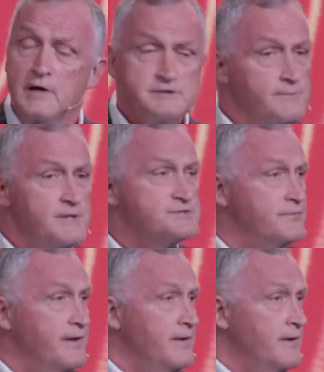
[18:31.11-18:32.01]
That's a
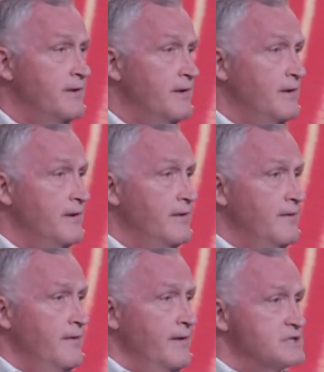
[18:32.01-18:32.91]
mystery.
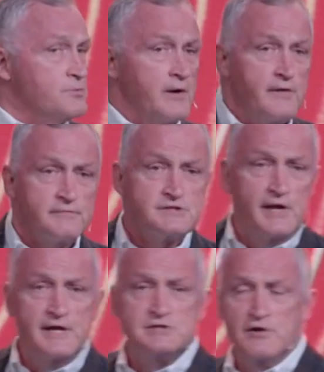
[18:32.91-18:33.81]
It's one of those
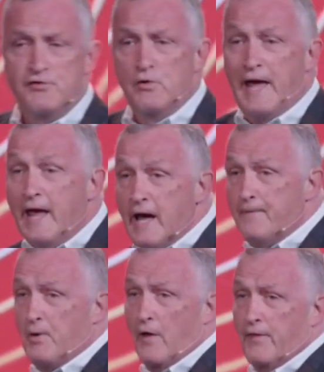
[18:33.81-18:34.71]
things that if you hang
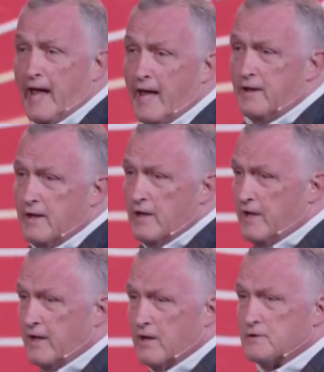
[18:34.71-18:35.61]
up on that,
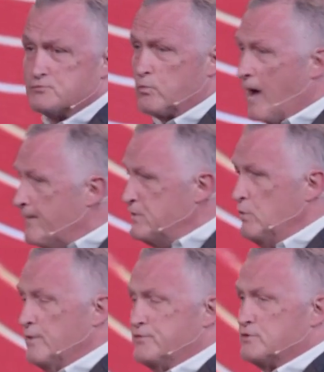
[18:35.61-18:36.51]
it'll rob
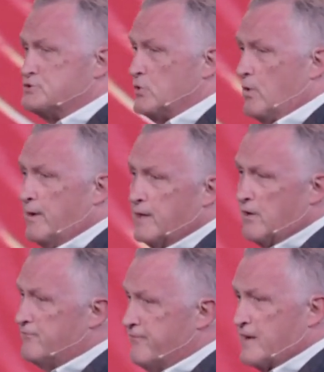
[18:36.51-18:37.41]
you of your joy,
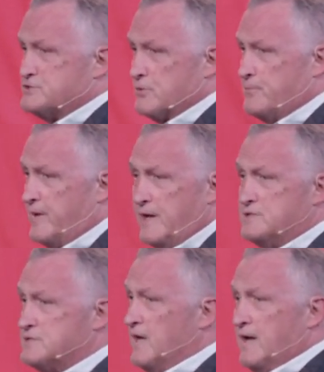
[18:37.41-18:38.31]
it'll affect your
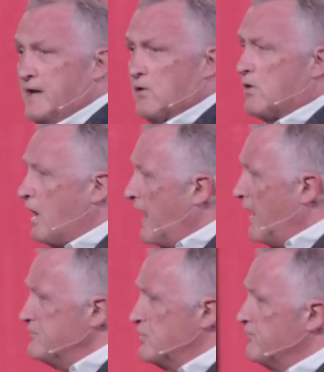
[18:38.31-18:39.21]
peace, it'll
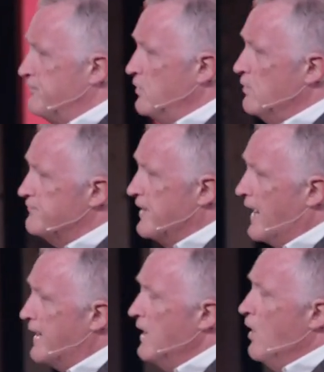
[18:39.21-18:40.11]
cloud your view of
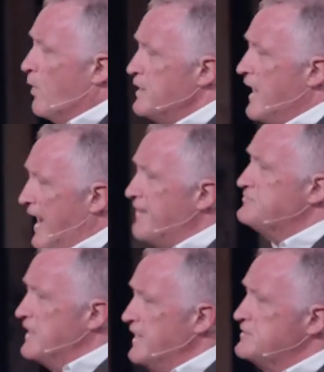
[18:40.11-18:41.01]
God. What you
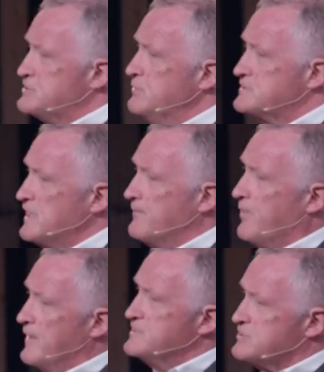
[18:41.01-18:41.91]
have to get to is that
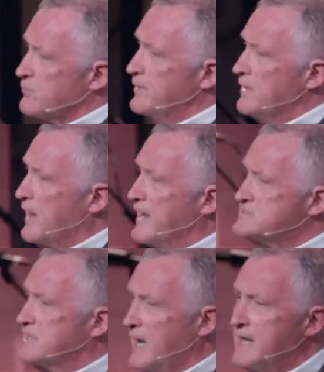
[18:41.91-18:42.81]
place to
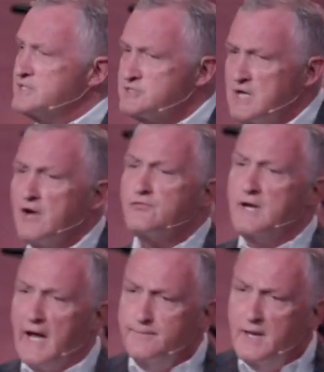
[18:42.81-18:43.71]
realize God is
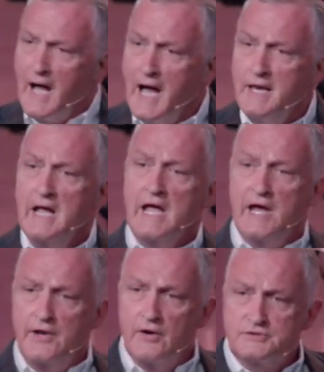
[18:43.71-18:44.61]
sovereign, I'm not.
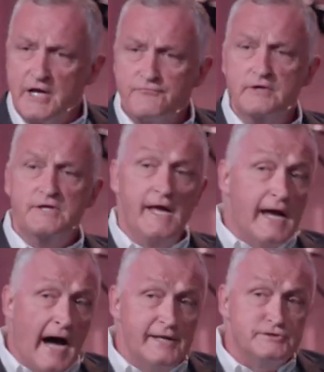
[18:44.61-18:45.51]
He knows
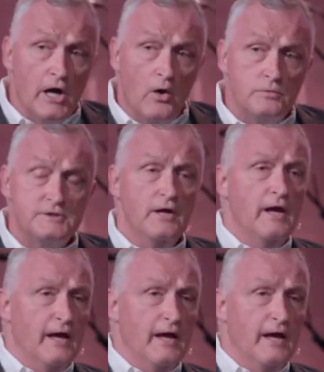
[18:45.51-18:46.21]
everything, I don't.